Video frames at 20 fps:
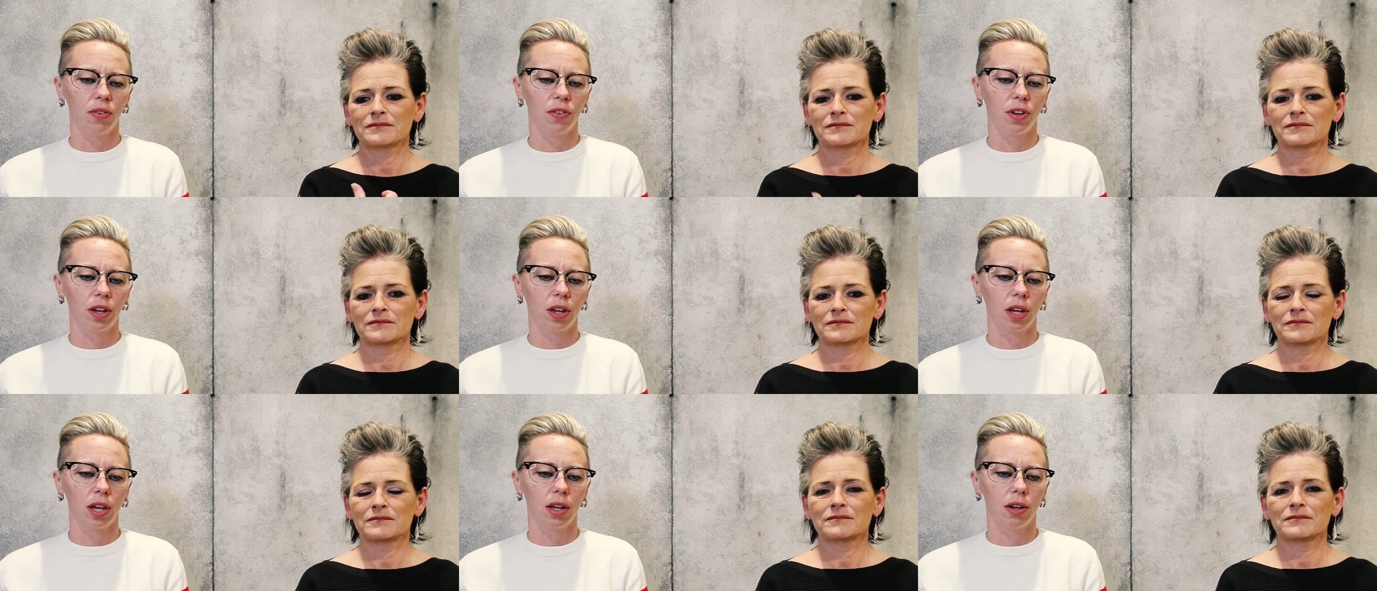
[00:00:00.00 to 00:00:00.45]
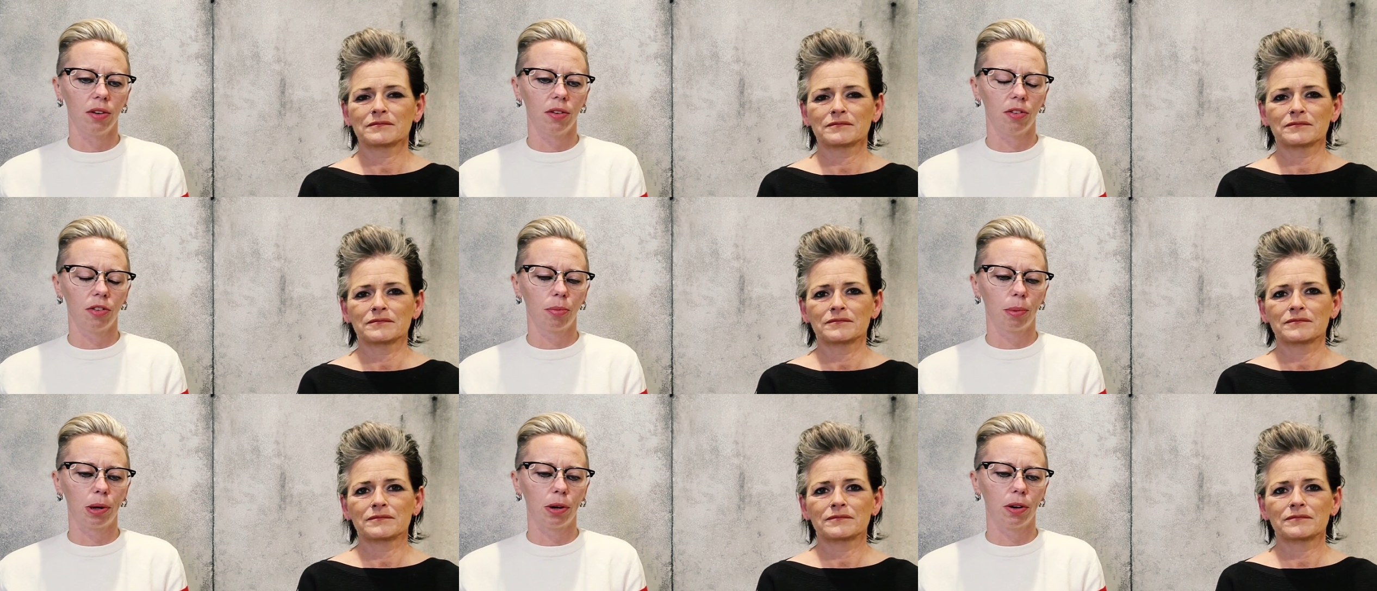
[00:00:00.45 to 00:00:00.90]
Speaker 1: giving
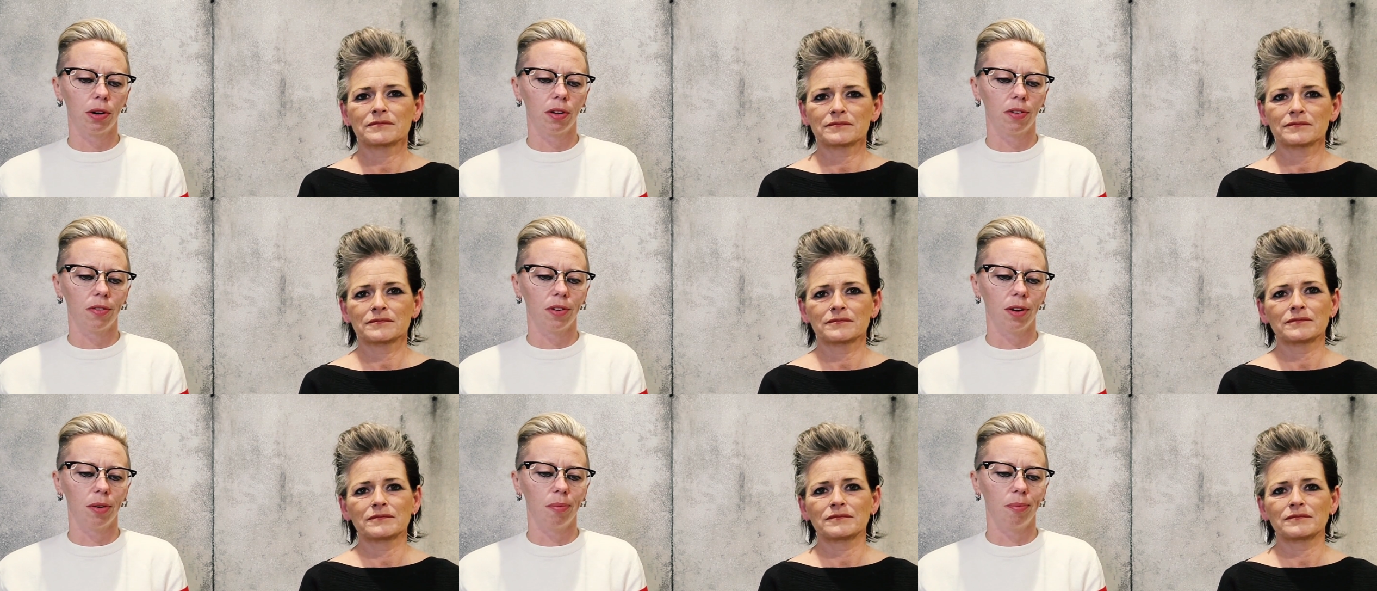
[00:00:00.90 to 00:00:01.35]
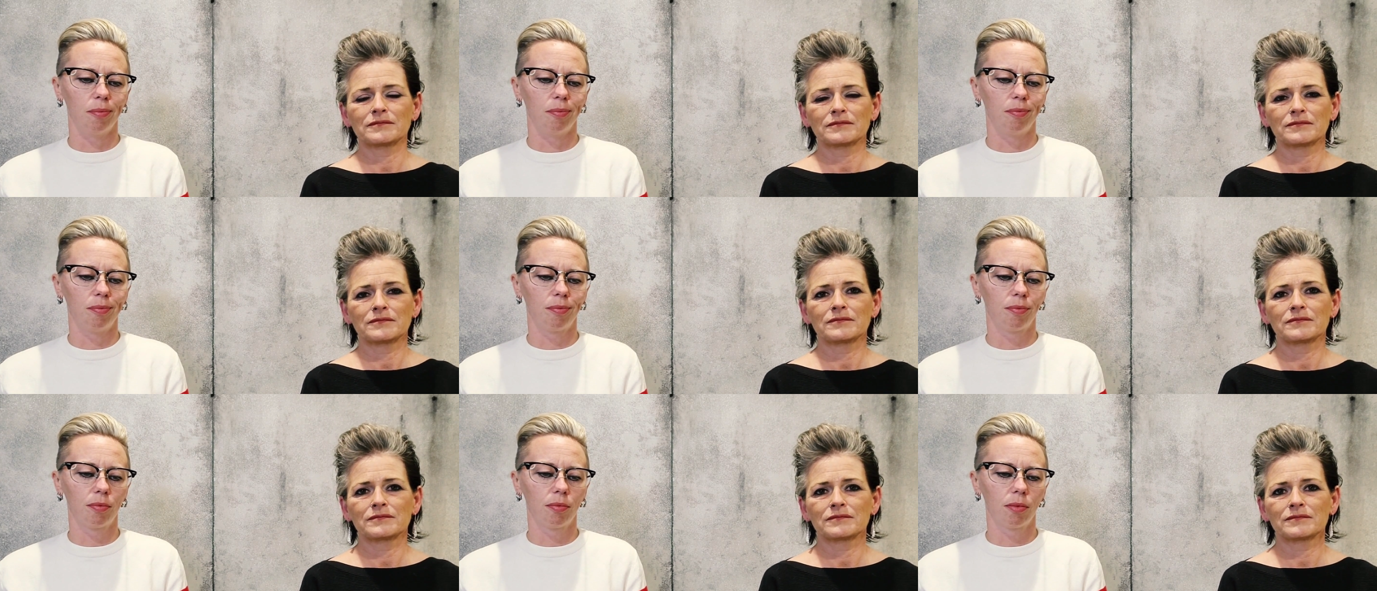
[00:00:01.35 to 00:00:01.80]
and the spirit of
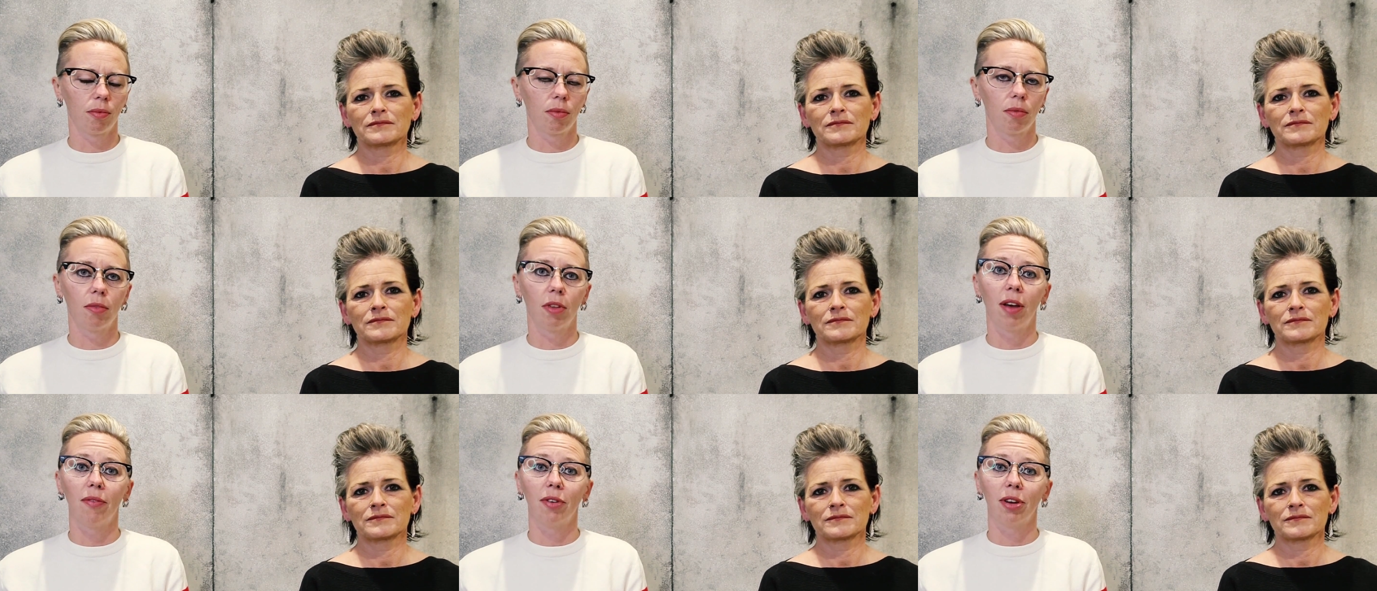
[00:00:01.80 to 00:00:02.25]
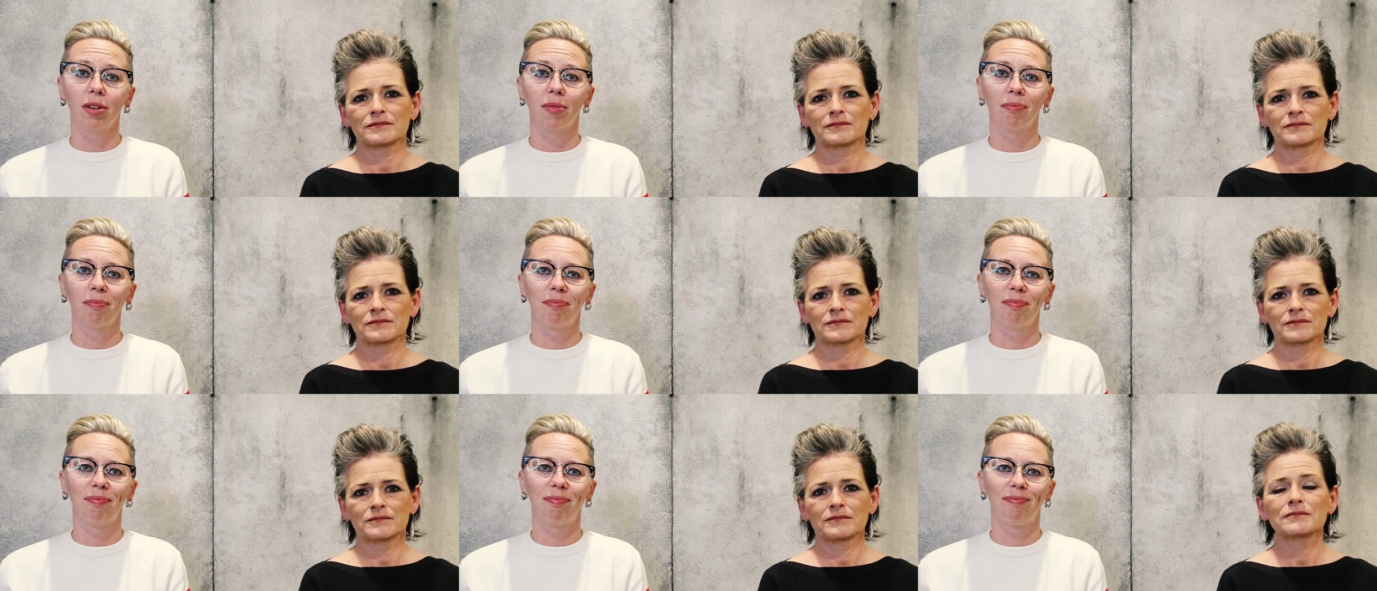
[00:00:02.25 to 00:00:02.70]
um,
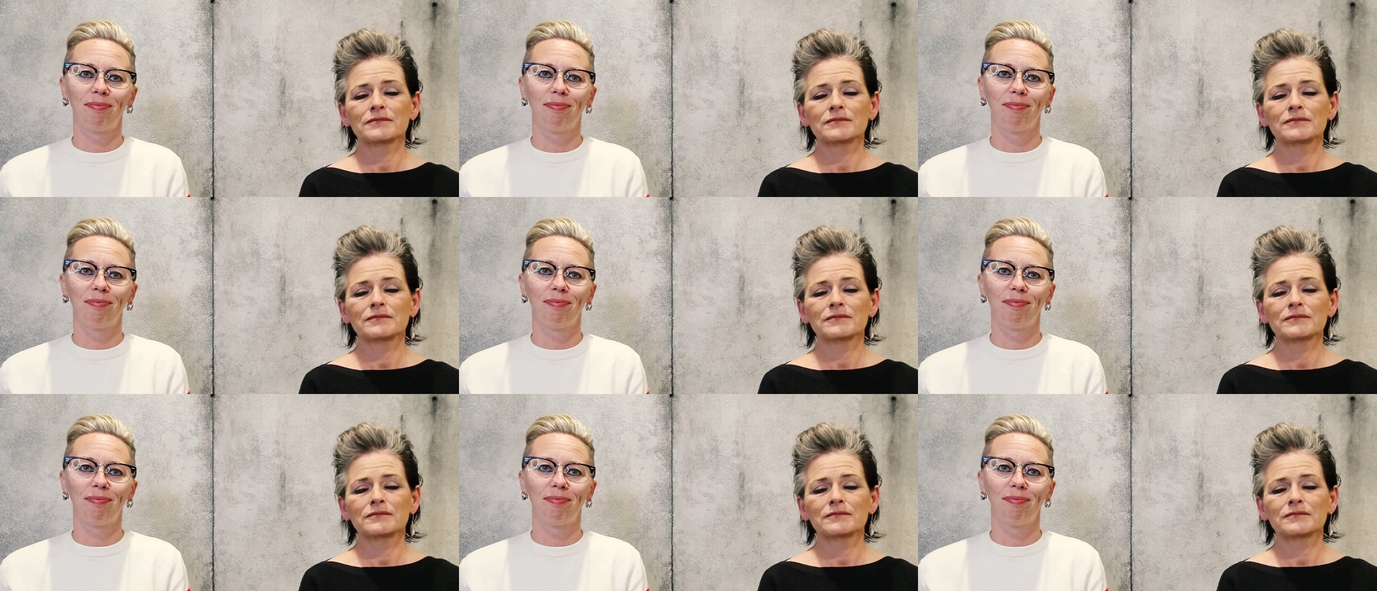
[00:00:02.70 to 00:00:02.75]
loving.